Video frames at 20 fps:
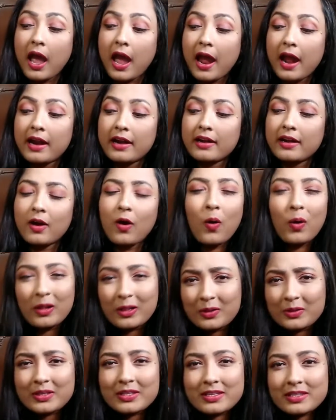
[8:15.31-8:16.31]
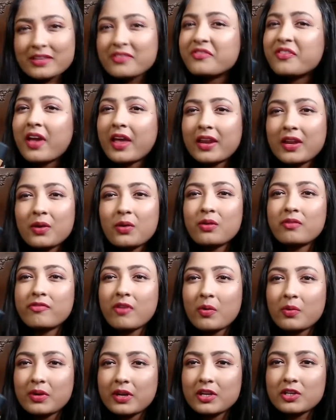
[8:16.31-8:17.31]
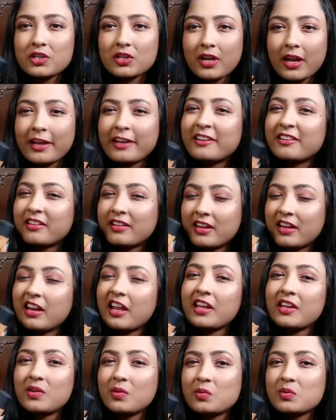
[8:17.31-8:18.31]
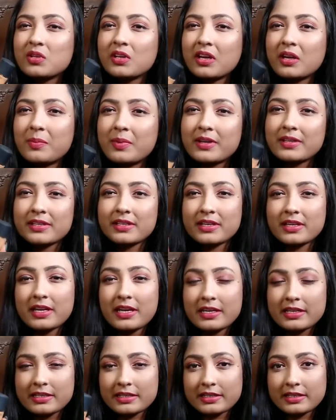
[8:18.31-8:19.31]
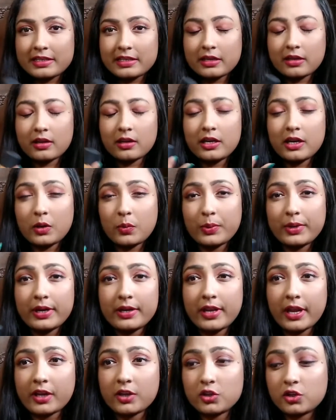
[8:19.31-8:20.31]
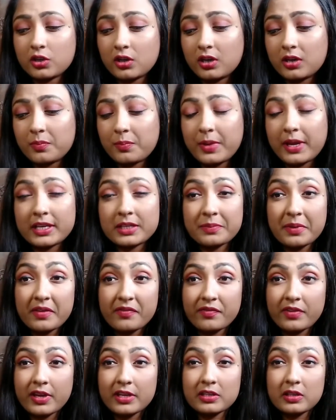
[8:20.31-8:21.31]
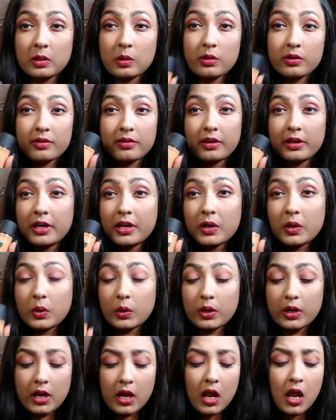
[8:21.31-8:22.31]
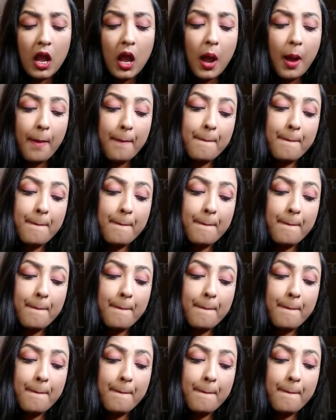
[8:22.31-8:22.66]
And although this is a very good foundation, I really like using it because it's liquidy texture, it makes my face look really good.